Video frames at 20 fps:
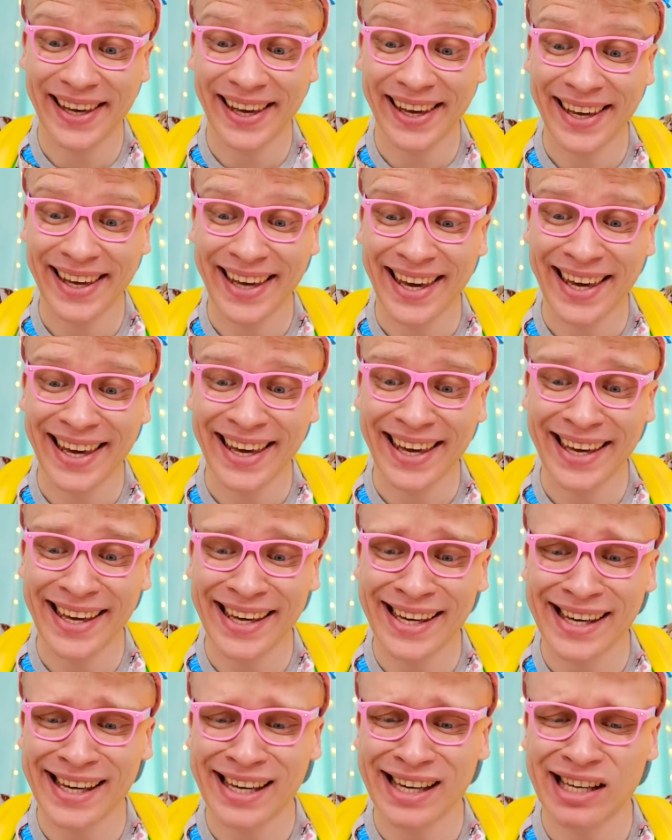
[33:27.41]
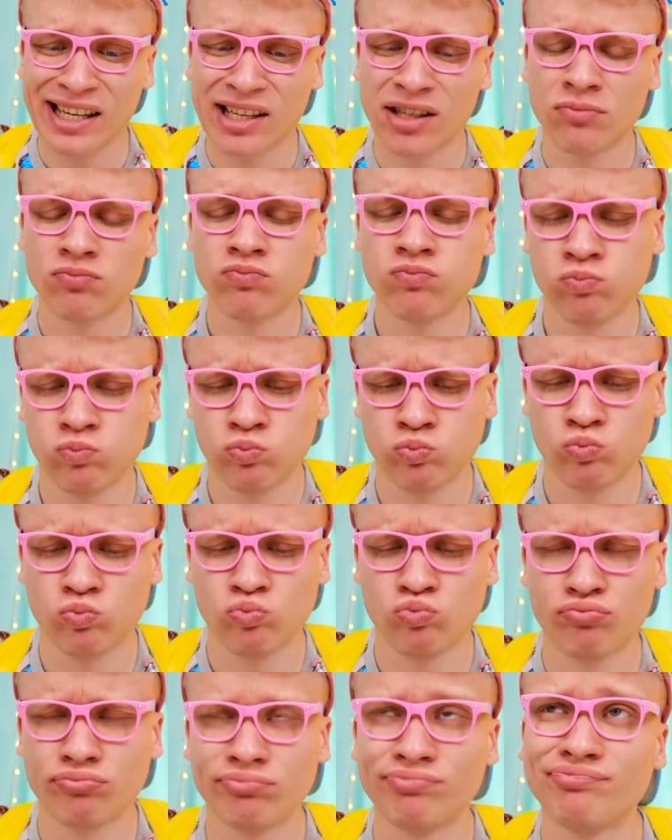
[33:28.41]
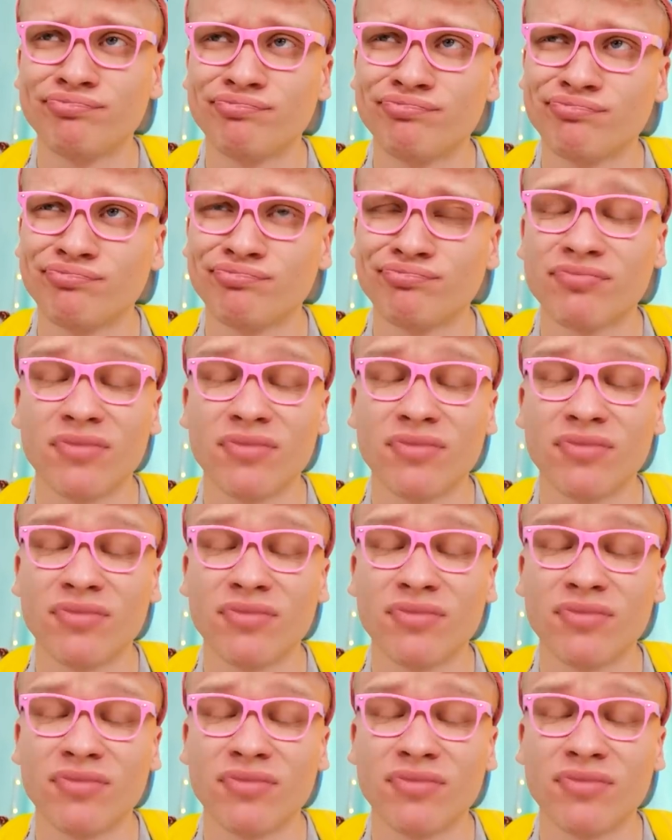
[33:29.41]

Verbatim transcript: Oh, who am I kidding?